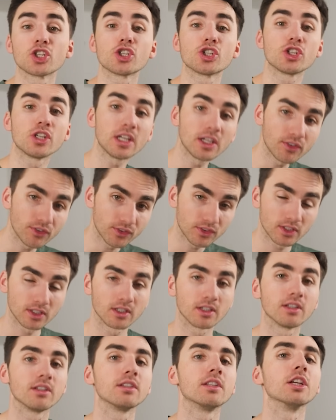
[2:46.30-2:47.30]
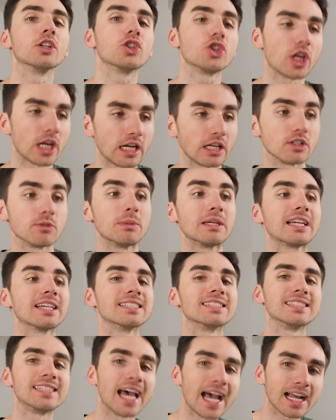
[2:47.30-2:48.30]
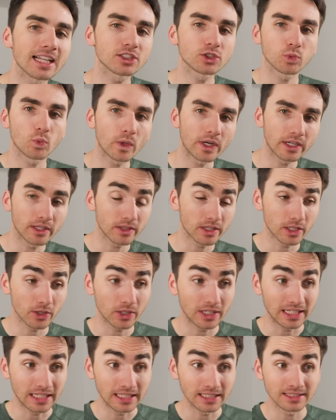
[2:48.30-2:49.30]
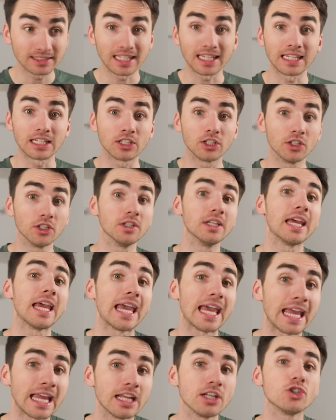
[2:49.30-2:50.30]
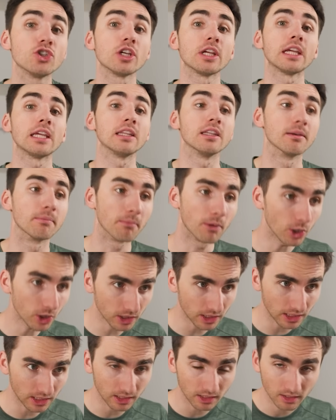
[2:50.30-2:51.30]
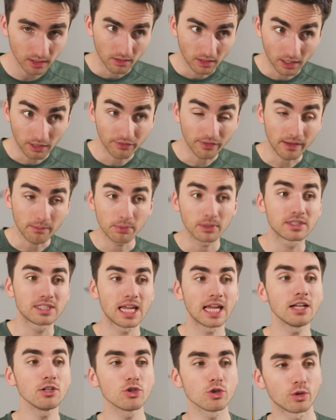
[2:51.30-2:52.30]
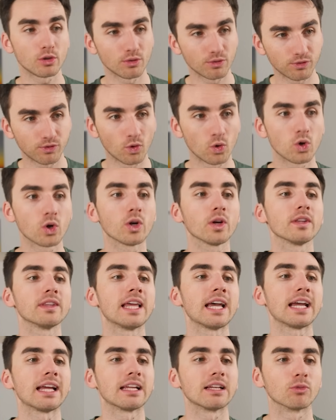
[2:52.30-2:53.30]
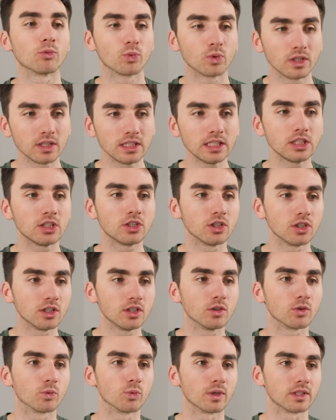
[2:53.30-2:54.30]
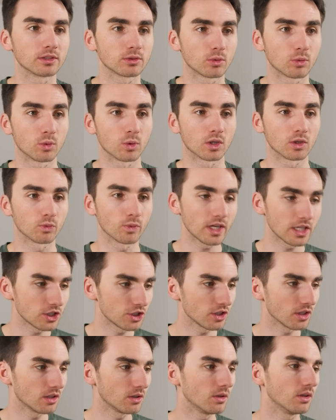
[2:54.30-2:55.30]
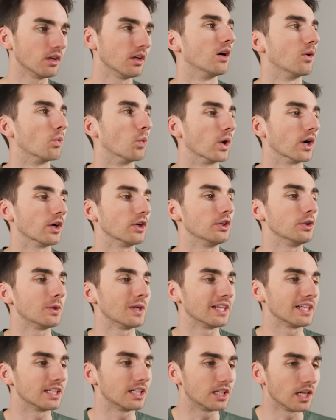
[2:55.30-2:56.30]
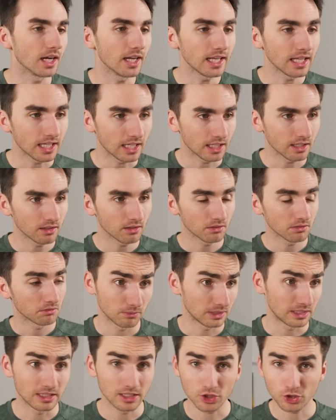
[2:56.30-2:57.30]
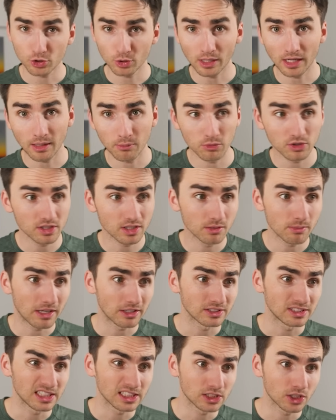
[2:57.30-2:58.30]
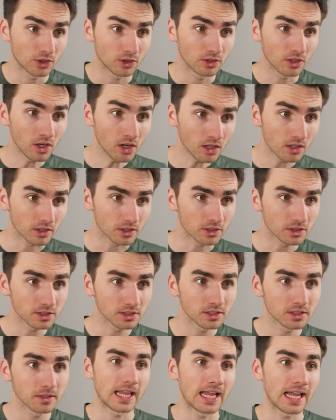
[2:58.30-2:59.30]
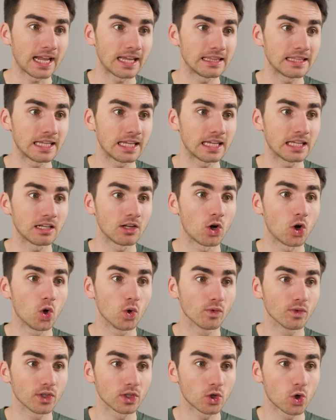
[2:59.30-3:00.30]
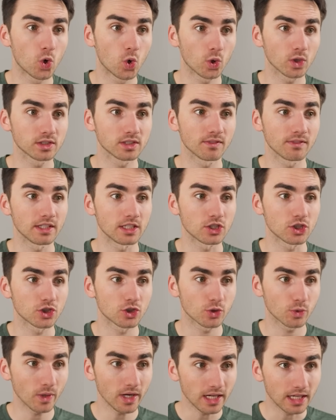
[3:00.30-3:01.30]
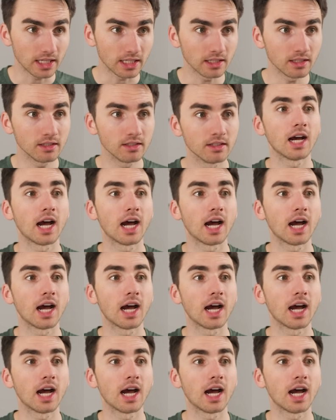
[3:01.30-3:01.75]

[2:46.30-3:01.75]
shift to change, because that's where there is a good edge in the market of a potential for that really good risk reward ratio, where you can get in this trade. I'm risking about $600, and then over the course of this trade